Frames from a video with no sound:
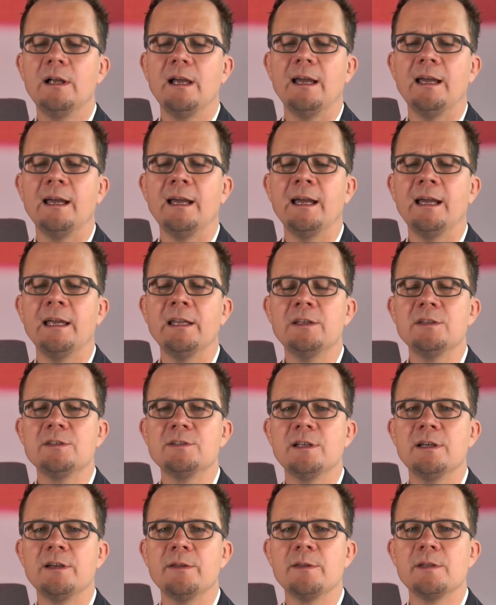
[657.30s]
and
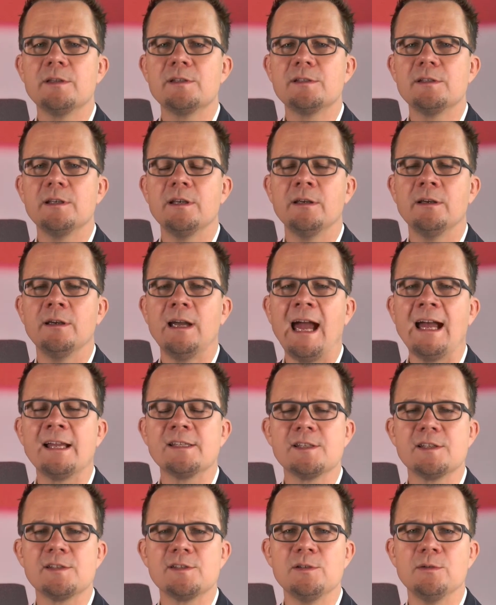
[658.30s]
this
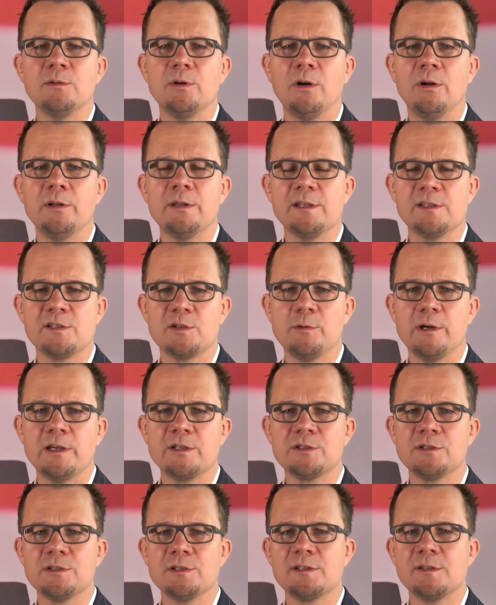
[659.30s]
answers you all these
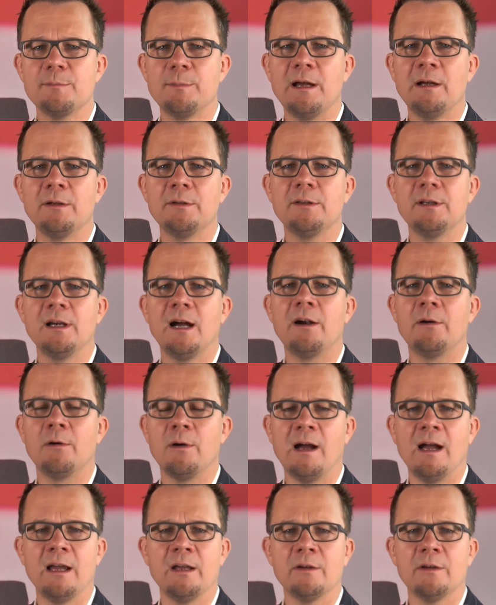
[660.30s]
questions about the ROI